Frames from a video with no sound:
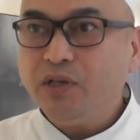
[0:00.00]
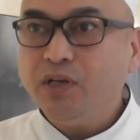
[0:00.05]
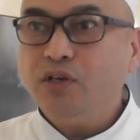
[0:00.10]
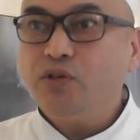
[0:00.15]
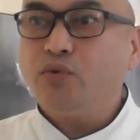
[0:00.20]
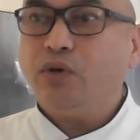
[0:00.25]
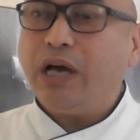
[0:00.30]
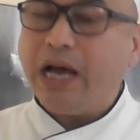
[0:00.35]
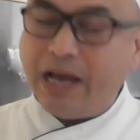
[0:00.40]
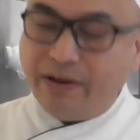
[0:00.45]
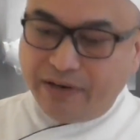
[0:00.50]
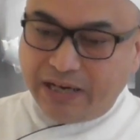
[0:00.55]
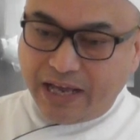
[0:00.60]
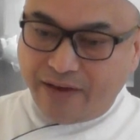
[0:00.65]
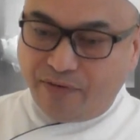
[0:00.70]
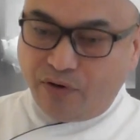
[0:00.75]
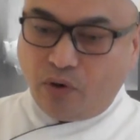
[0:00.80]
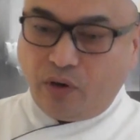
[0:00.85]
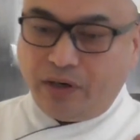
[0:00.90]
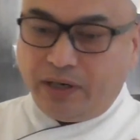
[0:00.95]
So I will
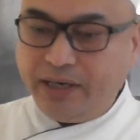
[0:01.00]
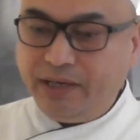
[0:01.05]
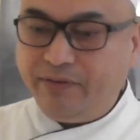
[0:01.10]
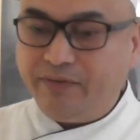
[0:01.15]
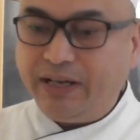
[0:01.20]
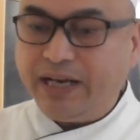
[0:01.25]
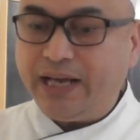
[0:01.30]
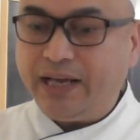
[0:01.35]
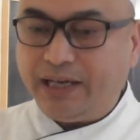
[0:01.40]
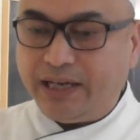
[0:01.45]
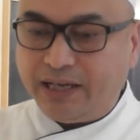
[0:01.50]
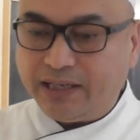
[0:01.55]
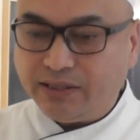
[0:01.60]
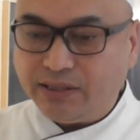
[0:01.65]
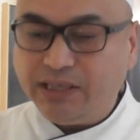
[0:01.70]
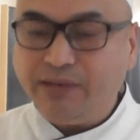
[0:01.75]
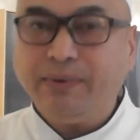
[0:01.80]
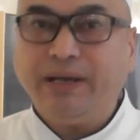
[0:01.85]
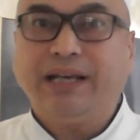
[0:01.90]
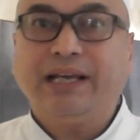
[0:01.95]
have already when I can
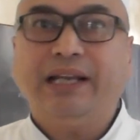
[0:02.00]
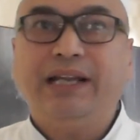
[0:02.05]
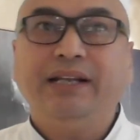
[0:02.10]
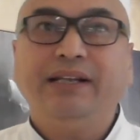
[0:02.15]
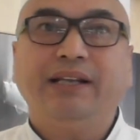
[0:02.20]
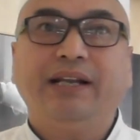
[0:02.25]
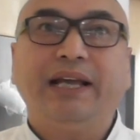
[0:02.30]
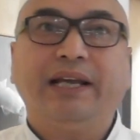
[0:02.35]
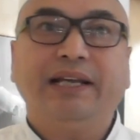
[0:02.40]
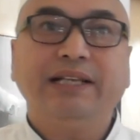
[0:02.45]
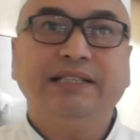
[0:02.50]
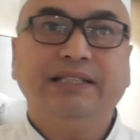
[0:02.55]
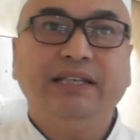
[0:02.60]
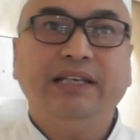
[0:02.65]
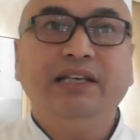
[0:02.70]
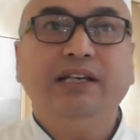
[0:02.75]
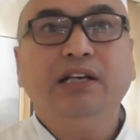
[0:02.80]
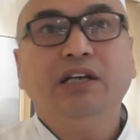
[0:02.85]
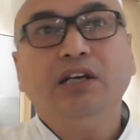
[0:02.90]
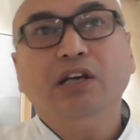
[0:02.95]
see my calendar, I can
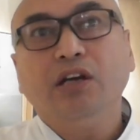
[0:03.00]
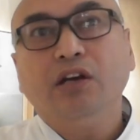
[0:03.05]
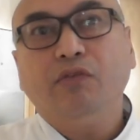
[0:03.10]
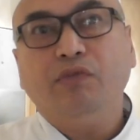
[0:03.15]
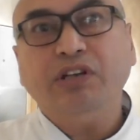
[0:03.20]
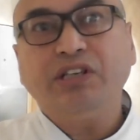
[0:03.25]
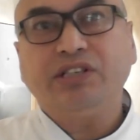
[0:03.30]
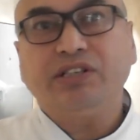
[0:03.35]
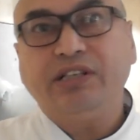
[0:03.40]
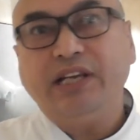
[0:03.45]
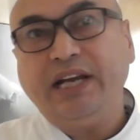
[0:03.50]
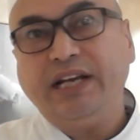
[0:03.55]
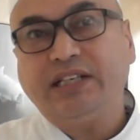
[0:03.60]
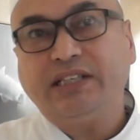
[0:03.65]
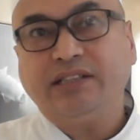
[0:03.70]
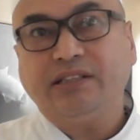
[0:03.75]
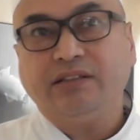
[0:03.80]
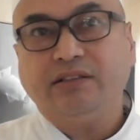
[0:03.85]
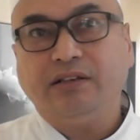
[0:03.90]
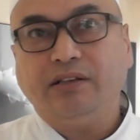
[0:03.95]
see which
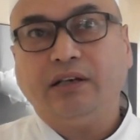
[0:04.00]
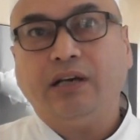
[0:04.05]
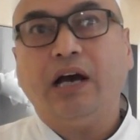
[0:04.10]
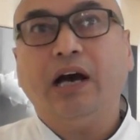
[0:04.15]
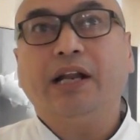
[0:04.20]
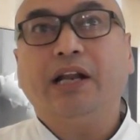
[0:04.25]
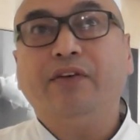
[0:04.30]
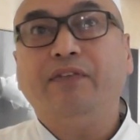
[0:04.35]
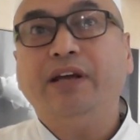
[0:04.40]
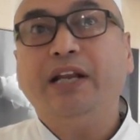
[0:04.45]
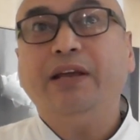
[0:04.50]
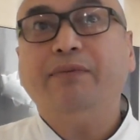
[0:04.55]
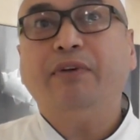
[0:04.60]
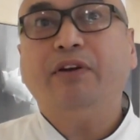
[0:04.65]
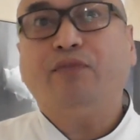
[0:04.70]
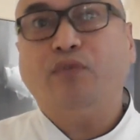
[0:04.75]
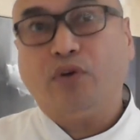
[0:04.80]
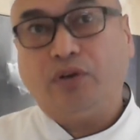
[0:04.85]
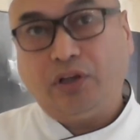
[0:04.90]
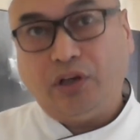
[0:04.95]
dates are
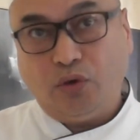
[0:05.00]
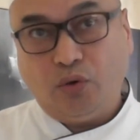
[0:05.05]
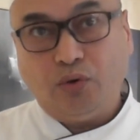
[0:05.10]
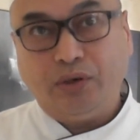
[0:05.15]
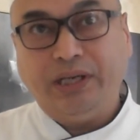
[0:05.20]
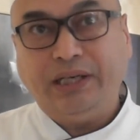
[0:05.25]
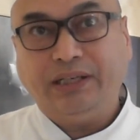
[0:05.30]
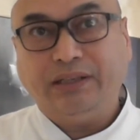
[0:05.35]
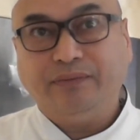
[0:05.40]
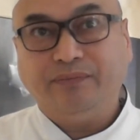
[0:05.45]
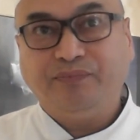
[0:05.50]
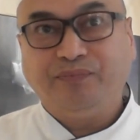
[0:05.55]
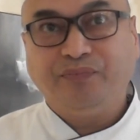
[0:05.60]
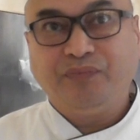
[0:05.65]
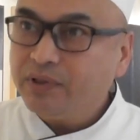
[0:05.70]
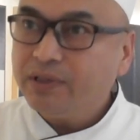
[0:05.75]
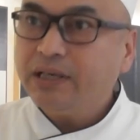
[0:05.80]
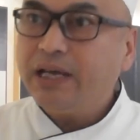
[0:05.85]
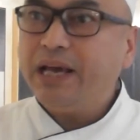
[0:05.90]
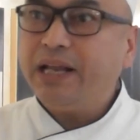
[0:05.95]
available for the loading.
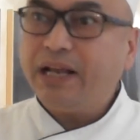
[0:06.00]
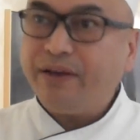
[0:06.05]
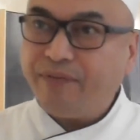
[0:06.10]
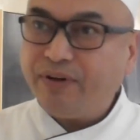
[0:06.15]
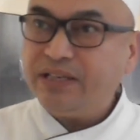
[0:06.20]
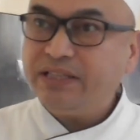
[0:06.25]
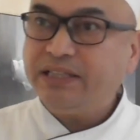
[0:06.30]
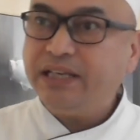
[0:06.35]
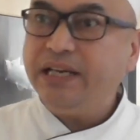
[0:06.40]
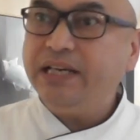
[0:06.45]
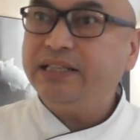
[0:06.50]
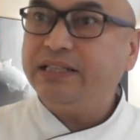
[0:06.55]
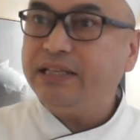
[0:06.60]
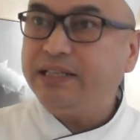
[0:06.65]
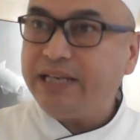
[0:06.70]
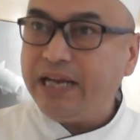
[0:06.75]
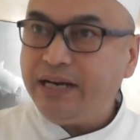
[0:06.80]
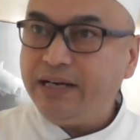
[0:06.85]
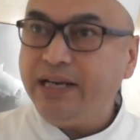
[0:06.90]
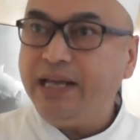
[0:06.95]
And if I say it's
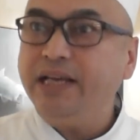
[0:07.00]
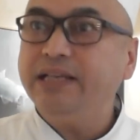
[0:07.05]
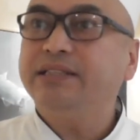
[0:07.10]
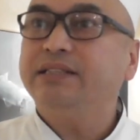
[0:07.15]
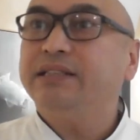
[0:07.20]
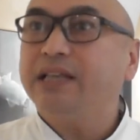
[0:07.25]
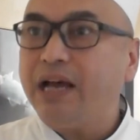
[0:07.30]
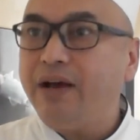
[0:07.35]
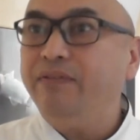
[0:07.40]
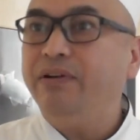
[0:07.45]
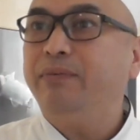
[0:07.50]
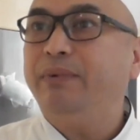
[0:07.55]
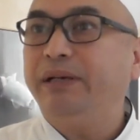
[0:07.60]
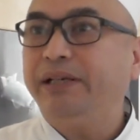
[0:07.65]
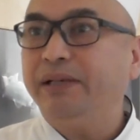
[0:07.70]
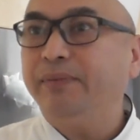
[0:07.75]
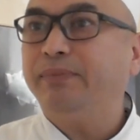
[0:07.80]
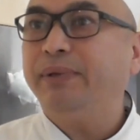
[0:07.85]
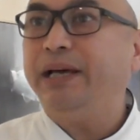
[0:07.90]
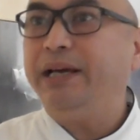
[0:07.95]
10 days, I will
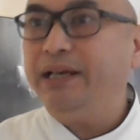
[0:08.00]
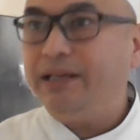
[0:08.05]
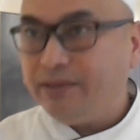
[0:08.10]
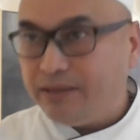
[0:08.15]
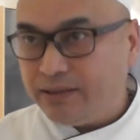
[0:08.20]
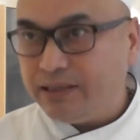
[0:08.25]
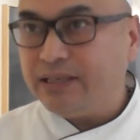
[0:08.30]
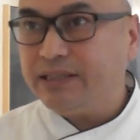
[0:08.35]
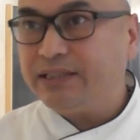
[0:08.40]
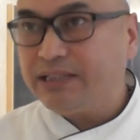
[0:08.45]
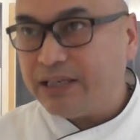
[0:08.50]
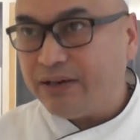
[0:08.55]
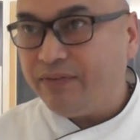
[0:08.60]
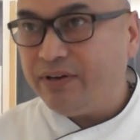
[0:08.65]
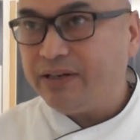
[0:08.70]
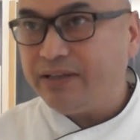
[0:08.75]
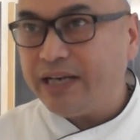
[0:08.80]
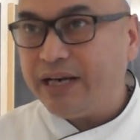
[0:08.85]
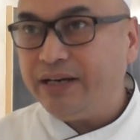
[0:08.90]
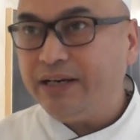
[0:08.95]
multiply that
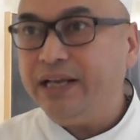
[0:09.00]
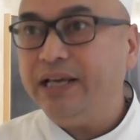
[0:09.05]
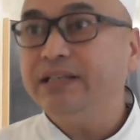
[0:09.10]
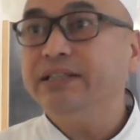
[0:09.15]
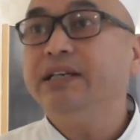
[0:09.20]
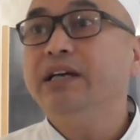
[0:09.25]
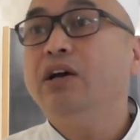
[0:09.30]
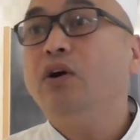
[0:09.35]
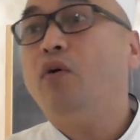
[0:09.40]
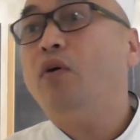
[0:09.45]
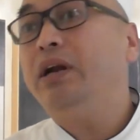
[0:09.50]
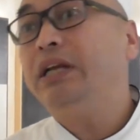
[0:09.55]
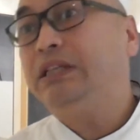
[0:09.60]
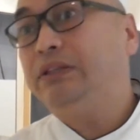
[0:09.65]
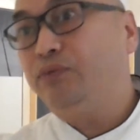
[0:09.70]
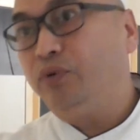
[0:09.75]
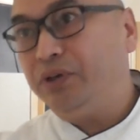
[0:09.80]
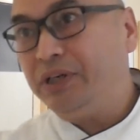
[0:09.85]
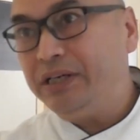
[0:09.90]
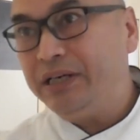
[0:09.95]
10 days, or it's
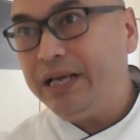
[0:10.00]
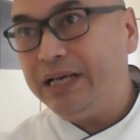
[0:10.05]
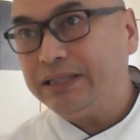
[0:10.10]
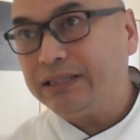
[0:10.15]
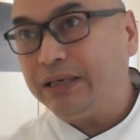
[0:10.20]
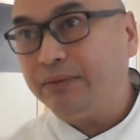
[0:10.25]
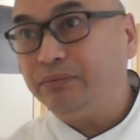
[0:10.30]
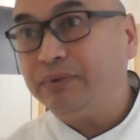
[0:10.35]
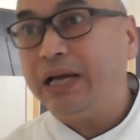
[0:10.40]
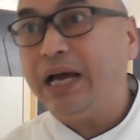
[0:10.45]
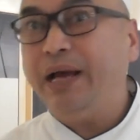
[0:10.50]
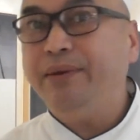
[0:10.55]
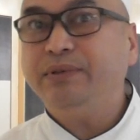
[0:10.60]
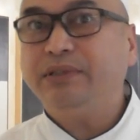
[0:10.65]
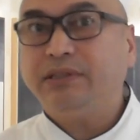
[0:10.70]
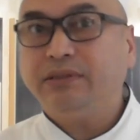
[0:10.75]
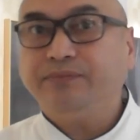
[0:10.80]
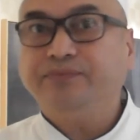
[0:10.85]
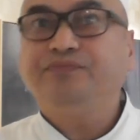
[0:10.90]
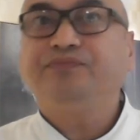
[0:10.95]
14 days sometimes,